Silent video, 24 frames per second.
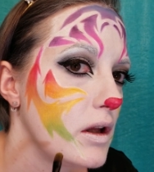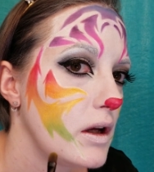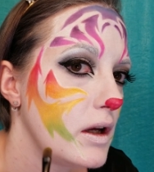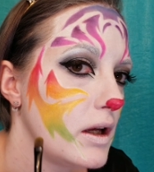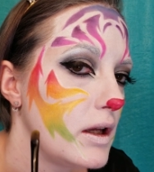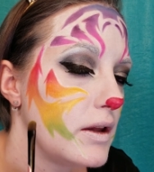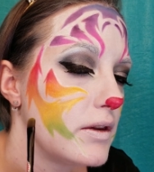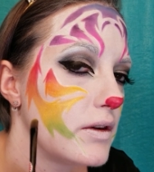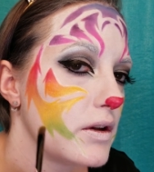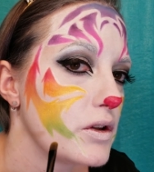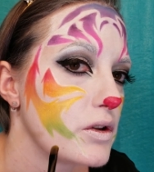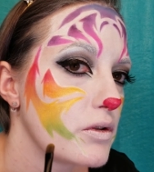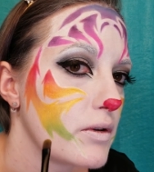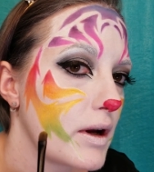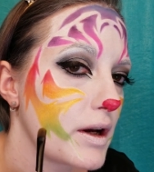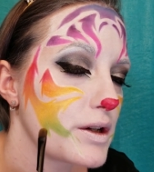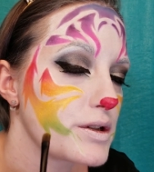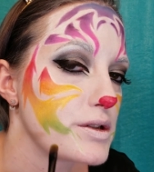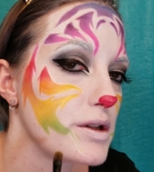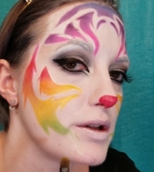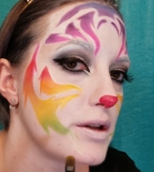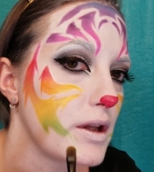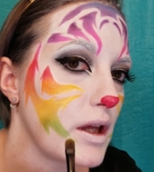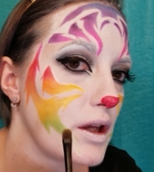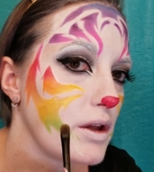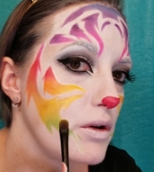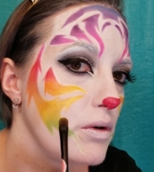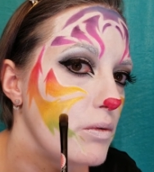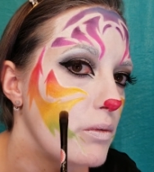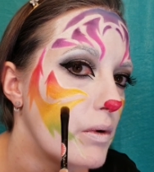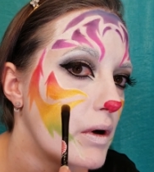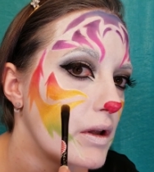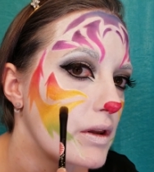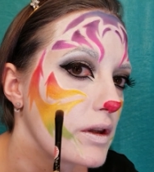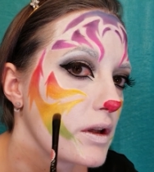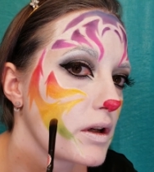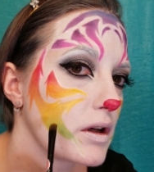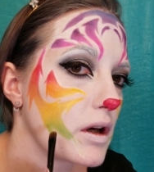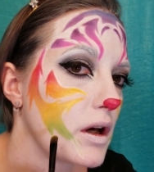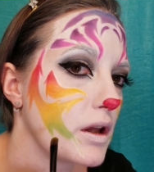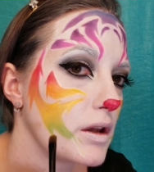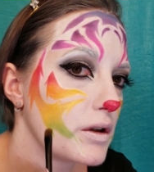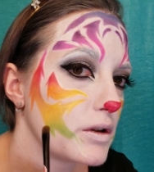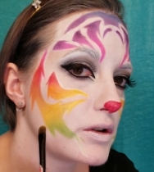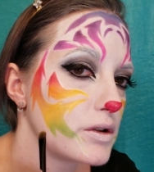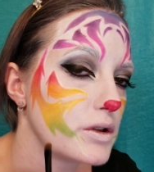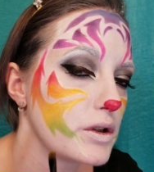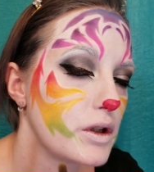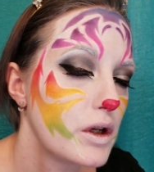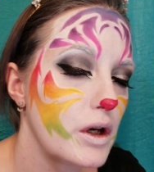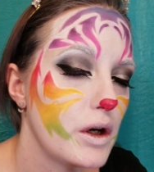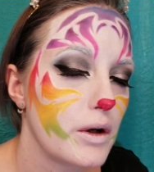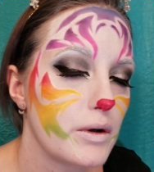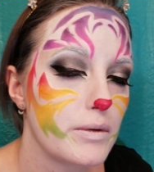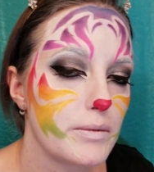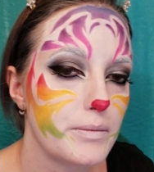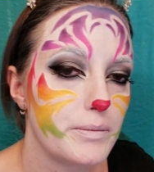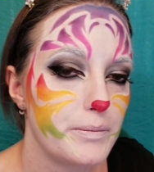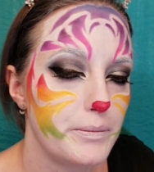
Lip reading: in the direction that you want the color to go.